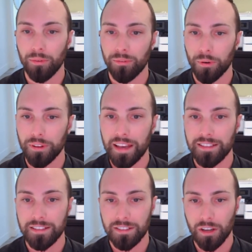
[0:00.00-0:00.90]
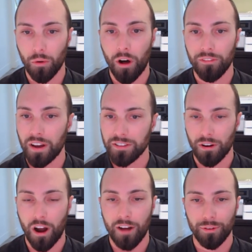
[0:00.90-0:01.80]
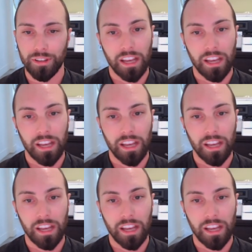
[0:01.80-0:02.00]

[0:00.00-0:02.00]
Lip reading: before the SEC qualifies our offering.